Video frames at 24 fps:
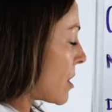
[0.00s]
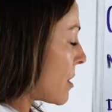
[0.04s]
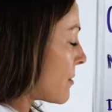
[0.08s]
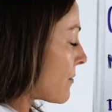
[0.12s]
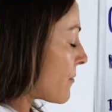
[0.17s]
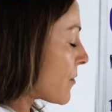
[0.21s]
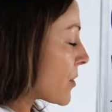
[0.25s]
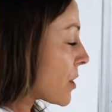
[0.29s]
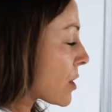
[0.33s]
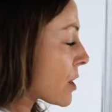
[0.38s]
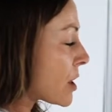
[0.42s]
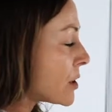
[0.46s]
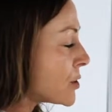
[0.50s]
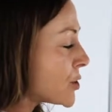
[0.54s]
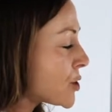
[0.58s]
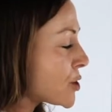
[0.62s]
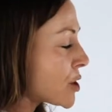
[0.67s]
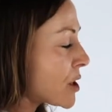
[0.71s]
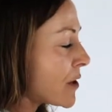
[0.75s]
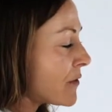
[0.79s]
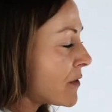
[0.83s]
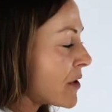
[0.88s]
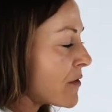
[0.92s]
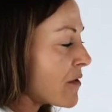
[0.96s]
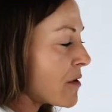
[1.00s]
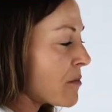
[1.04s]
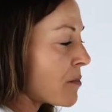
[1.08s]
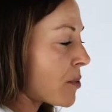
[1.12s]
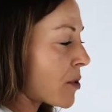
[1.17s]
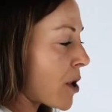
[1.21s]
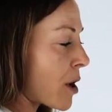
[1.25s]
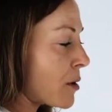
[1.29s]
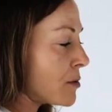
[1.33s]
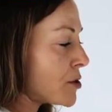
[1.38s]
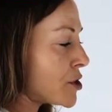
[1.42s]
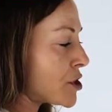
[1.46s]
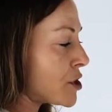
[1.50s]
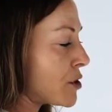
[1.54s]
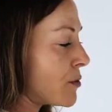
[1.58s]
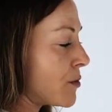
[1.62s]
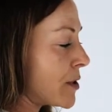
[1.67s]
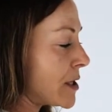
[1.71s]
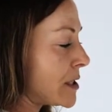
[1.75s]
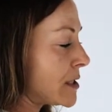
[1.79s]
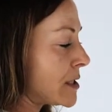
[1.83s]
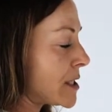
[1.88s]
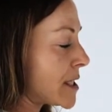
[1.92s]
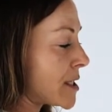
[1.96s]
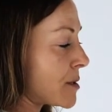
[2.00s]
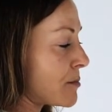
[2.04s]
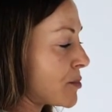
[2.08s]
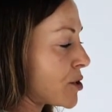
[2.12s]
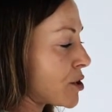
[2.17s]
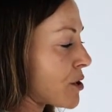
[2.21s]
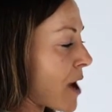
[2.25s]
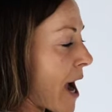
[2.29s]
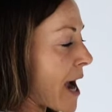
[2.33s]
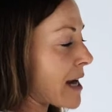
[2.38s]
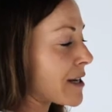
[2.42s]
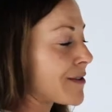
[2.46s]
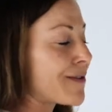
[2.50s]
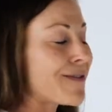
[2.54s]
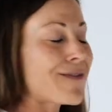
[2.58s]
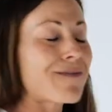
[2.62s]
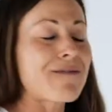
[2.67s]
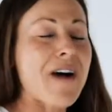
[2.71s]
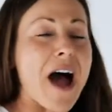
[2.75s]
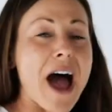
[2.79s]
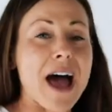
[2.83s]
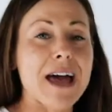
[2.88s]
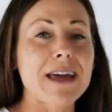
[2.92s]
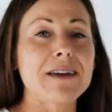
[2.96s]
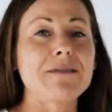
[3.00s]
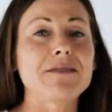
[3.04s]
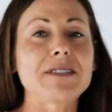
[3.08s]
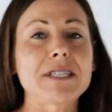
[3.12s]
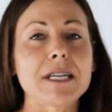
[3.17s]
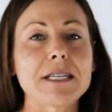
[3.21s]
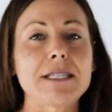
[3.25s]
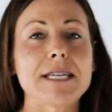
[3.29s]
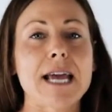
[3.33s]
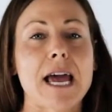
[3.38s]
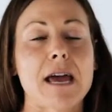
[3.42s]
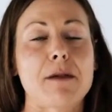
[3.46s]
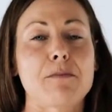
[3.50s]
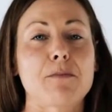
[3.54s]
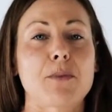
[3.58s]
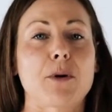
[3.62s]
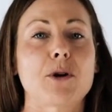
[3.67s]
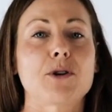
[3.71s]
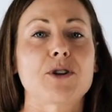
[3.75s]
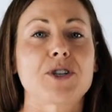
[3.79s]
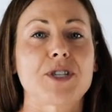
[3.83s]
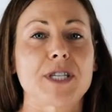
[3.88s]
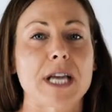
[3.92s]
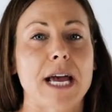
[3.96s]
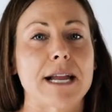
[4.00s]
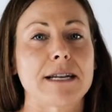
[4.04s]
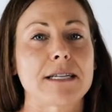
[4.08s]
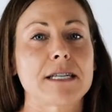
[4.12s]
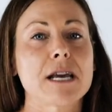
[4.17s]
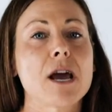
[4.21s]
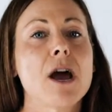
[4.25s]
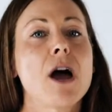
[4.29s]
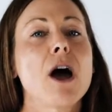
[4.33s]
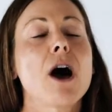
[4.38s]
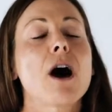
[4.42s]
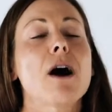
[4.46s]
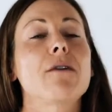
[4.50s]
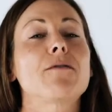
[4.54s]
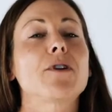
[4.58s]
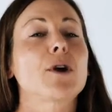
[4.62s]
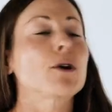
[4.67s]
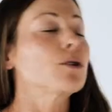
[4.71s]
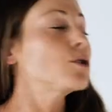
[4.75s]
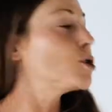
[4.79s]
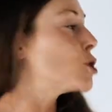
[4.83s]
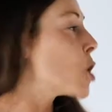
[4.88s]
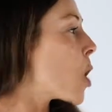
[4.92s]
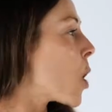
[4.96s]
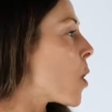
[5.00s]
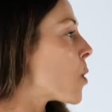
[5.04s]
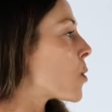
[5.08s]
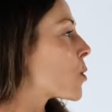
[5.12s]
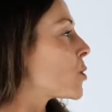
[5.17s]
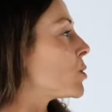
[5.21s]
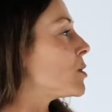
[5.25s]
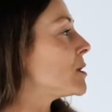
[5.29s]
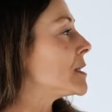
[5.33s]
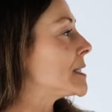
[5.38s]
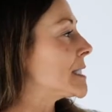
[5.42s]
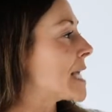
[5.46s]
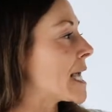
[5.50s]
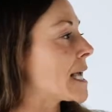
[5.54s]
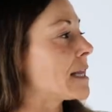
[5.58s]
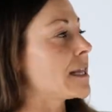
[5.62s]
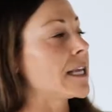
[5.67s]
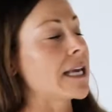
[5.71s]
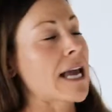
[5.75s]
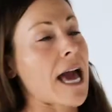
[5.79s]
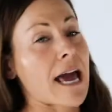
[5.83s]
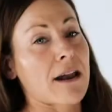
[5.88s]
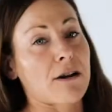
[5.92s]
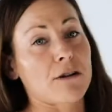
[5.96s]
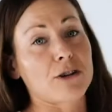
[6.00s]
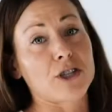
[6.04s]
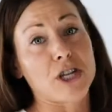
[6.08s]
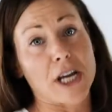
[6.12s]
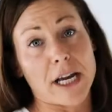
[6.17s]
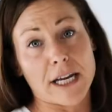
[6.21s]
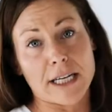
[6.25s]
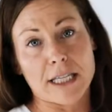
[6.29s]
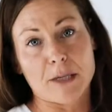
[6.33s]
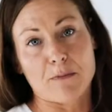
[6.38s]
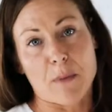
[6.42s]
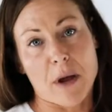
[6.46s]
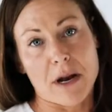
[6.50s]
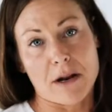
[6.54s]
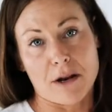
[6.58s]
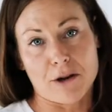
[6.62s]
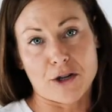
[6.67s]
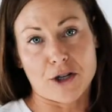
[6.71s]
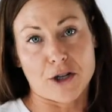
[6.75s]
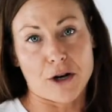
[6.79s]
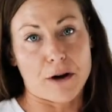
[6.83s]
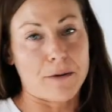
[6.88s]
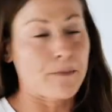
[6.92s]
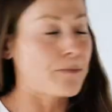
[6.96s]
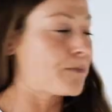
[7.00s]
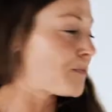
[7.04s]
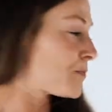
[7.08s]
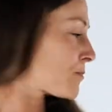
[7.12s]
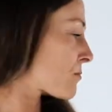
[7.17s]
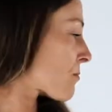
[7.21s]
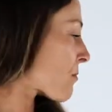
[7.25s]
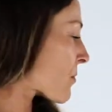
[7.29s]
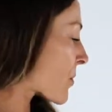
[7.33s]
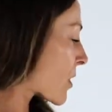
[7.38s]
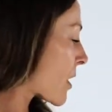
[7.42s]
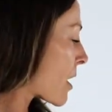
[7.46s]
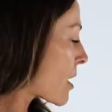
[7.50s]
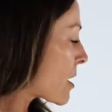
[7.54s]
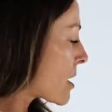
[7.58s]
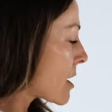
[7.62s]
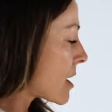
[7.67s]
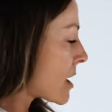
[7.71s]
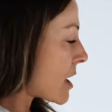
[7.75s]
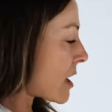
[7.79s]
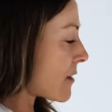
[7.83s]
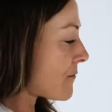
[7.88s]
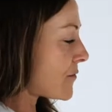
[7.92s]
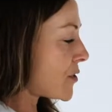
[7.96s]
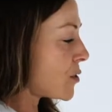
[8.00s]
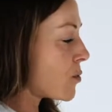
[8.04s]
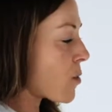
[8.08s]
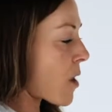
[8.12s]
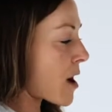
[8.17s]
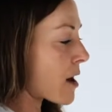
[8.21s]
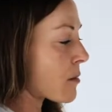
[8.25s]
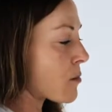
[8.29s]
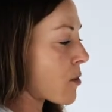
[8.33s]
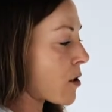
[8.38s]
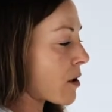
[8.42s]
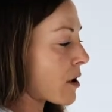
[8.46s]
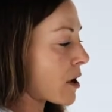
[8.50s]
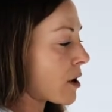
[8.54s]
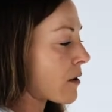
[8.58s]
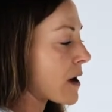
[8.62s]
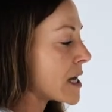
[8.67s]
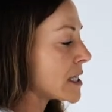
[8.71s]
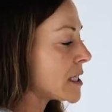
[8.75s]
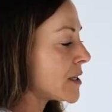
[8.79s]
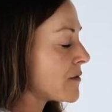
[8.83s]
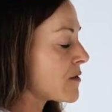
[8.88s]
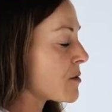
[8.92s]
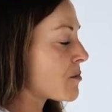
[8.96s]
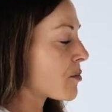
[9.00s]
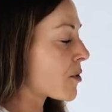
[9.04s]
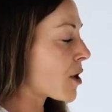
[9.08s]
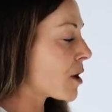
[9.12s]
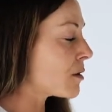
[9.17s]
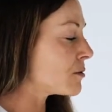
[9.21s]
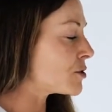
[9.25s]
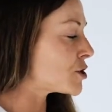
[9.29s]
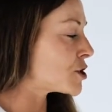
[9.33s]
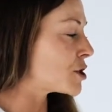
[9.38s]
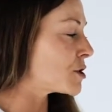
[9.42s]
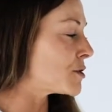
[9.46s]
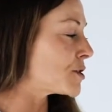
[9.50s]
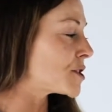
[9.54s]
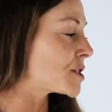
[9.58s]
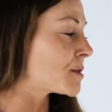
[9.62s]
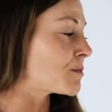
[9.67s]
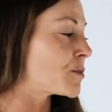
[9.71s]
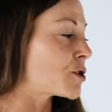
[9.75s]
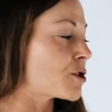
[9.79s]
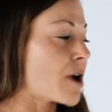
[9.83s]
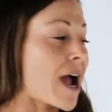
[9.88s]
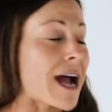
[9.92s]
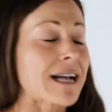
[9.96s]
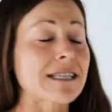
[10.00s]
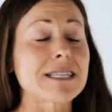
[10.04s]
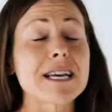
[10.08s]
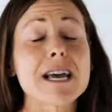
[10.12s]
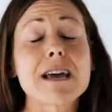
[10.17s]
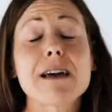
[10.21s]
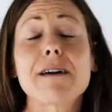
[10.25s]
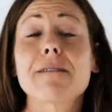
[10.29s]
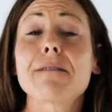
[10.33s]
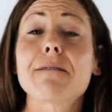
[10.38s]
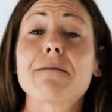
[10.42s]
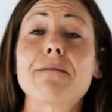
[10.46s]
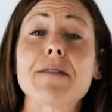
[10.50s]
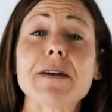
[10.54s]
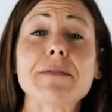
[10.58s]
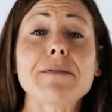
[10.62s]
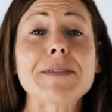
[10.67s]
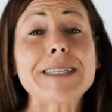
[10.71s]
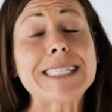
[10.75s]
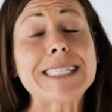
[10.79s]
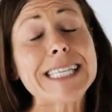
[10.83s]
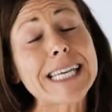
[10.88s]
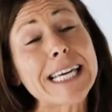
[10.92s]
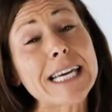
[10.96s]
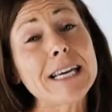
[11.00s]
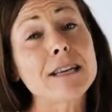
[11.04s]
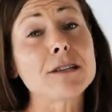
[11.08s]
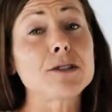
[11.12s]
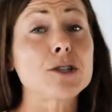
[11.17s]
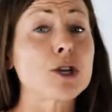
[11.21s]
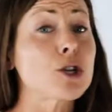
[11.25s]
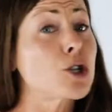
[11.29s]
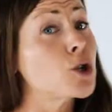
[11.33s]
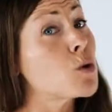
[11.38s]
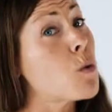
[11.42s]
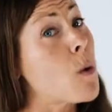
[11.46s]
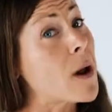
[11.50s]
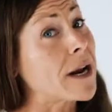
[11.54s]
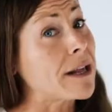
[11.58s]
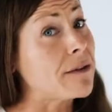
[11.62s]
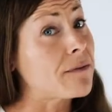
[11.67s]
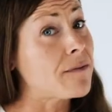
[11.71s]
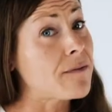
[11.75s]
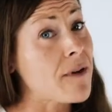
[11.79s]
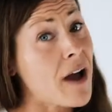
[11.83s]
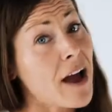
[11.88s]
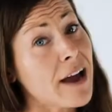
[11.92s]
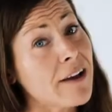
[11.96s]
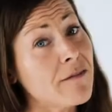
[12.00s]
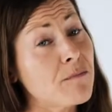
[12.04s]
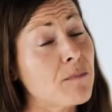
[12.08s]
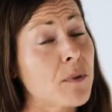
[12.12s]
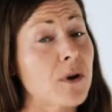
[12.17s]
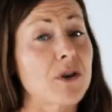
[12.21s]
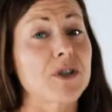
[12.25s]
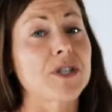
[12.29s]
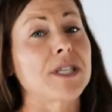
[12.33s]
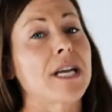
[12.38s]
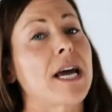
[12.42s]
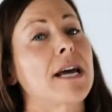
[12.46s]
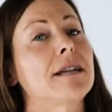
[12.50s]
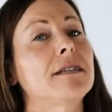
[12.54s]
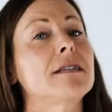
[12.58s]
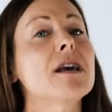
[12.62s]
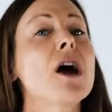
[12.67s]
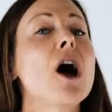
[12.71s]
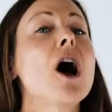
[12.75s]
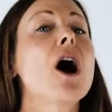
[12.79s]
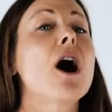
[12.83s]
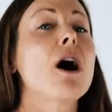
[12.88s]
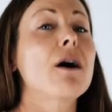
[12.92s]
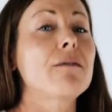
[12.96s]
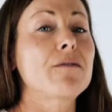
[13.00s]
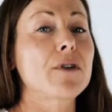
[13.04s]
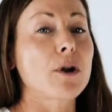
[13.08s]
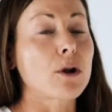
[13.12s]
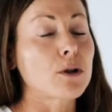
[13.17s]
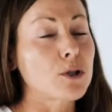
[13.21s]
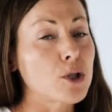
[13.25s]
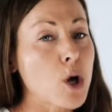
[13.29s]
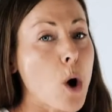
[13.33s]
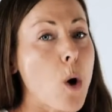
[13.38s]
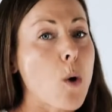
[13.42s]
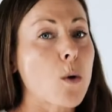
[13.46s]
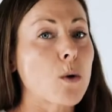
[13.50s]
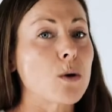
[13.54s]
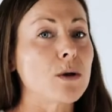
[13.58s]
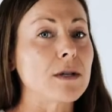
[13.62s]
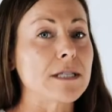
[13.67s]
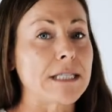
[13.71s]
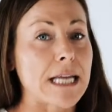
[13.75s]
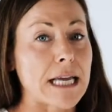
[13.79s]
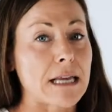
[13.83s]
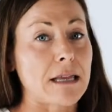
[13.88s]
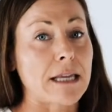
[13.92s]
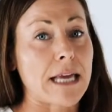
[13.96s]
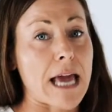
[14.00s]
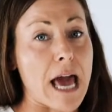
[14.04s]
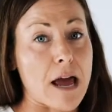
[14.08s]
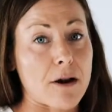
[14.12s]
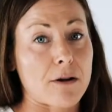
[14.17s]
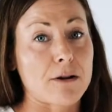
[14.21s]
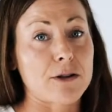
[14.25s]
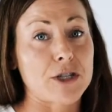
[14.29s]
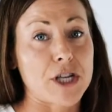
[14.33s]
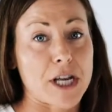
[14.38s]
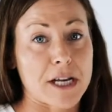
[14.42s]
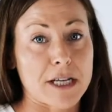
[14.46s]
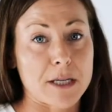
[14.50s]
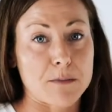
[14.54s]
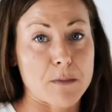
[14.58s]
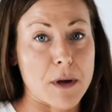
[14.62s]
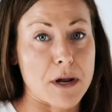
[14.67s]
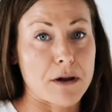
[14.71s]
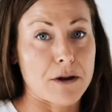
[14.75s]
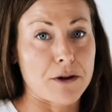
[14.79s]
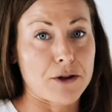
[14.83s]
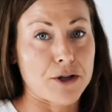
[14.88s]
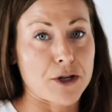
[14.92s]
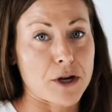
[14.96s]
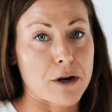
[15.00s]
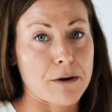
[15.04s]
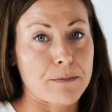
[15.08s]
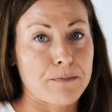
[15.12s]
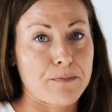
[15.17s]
For a conservative approach, you would subtract 5 to 10% of your total daily energy expenditure. If you want a more aggressive approach, you'll subtract 15 to 25% of your total daily energy expenditure.